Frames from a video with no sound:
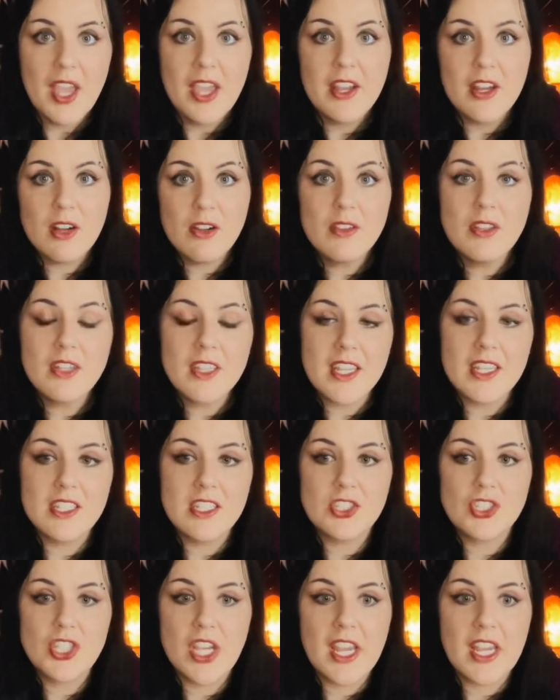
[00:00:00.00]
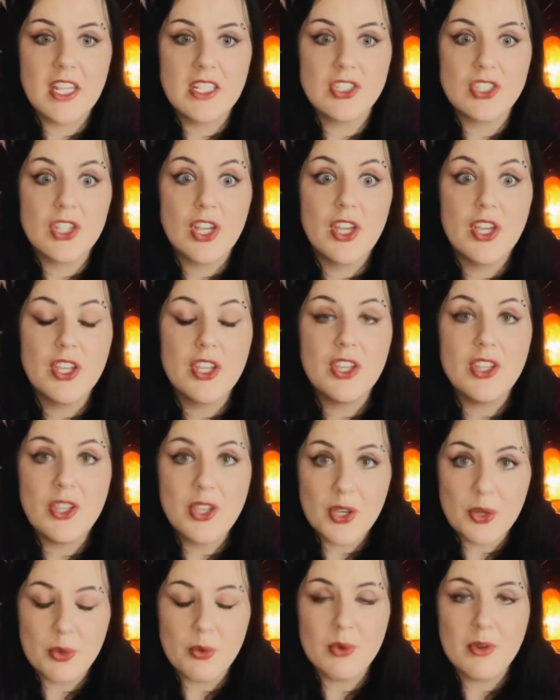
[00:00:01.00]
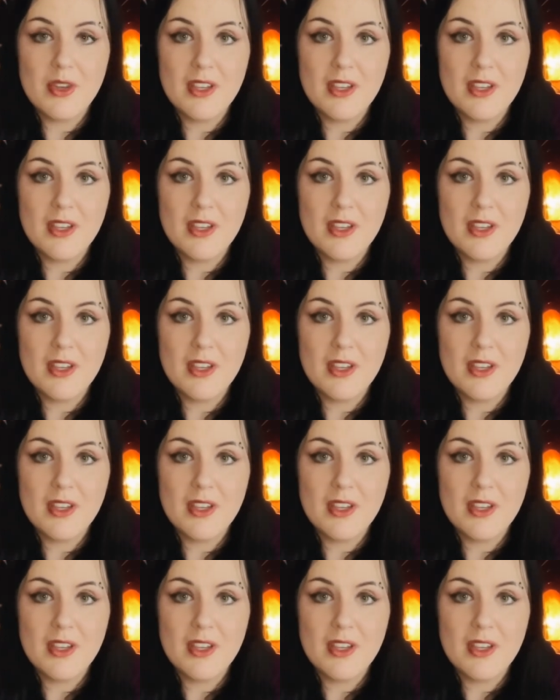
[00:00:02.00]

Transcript: You're looking to change you.